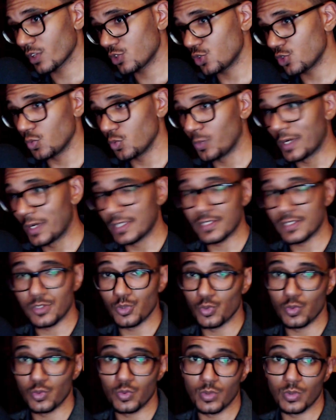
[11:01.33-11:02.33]
to what
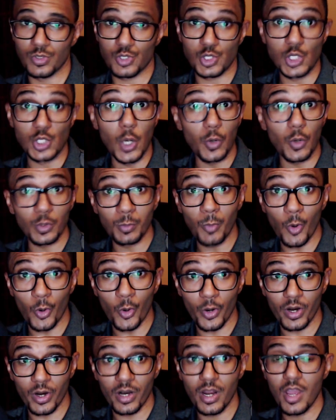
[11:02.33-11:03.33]
to zone
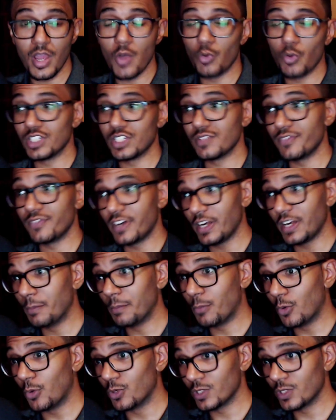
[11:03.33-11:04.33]
more which is very
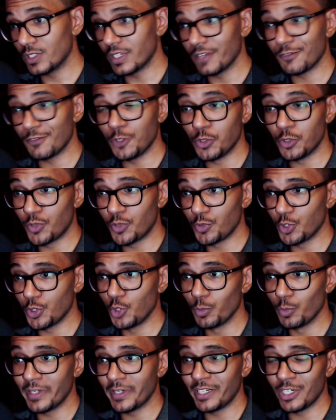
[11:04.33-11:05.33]
important if you're a
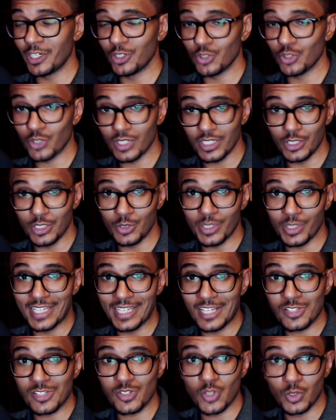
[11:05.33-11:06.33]
new player you,
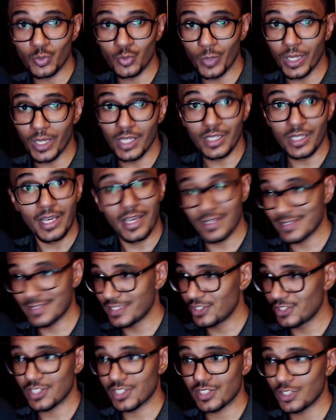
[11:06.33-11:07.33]
cannot zone well I
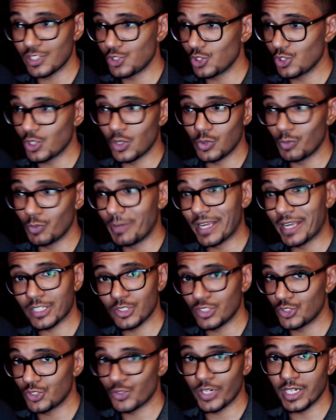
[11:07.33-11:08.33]
suggest that you go back
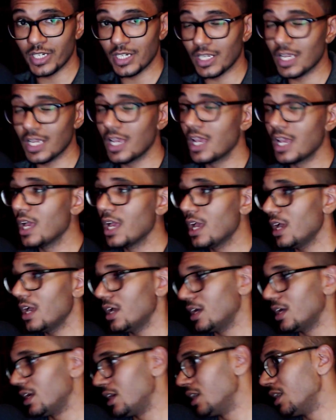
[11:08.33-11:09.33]
to the training
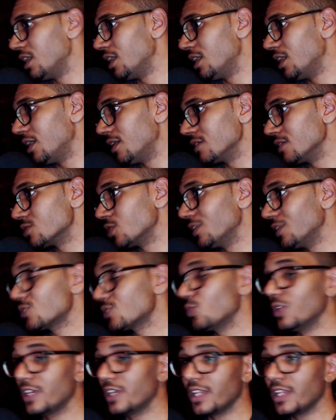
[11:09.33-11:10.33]
uh, so
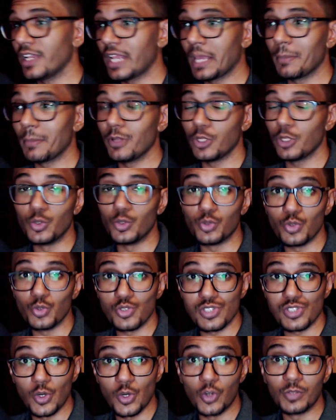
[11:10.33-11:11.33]
this will enable you
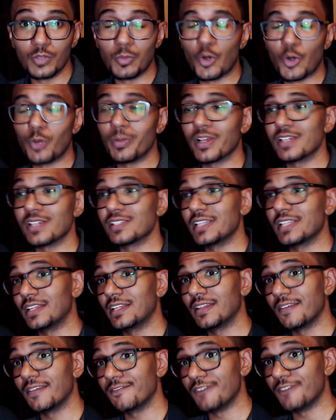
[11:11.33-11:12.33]
to zone more because
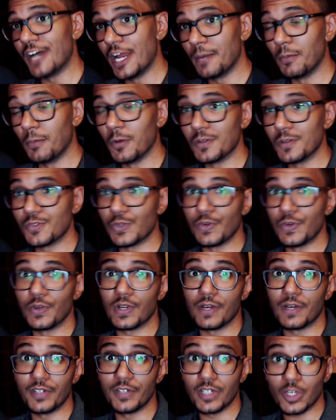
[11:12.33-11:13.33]
then the fireballs will
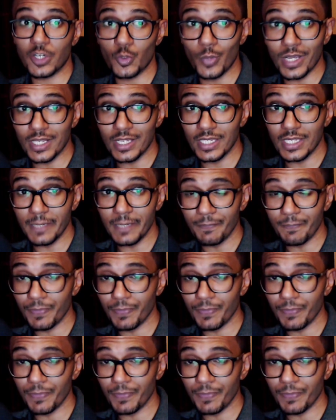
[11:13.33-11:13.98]
recover quickly